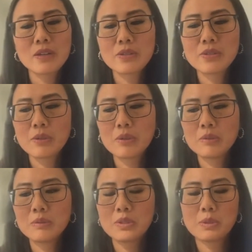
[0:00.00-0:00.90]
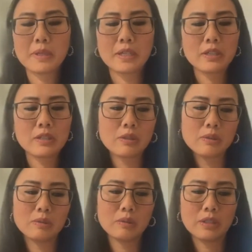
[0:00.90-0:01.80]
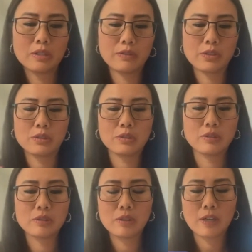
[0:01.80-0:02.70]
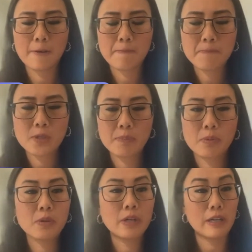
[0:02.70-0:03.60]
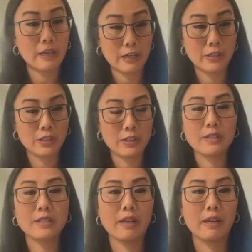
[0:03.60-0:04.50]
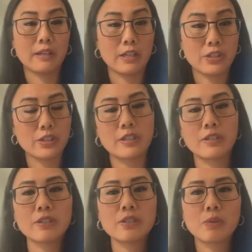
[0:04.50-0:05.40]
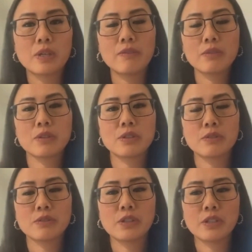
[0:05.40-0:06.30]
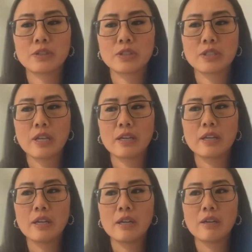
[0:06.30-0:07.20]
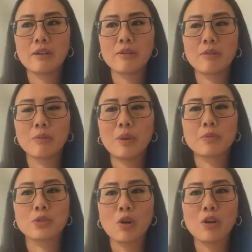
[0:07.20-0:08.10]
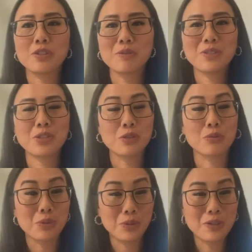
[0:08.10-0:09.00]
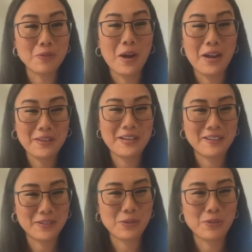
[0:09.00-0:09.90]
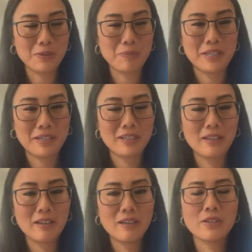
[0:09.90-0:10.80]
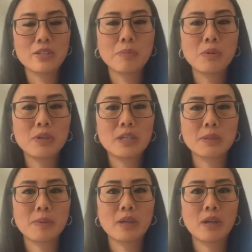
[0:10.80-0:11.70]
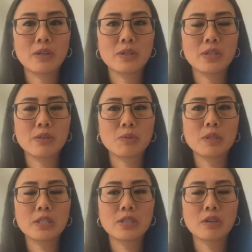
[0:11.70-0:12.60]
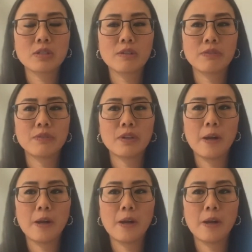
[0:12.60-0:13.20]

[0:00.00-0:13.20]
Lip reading: So, speaking to individual support agents and engineers, what I've learned over the years is that what draws them into the role and why they enjoy being in support is because it really starts off